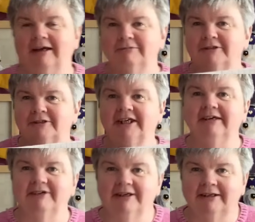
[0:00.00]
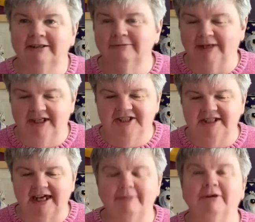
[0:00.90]
lucky if I manage
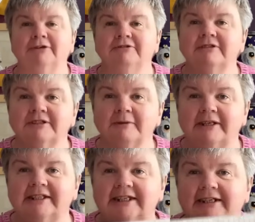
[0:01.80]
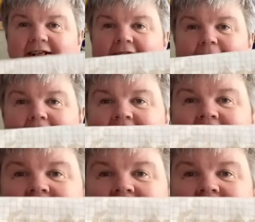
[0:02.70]
to get my 120 in an hour.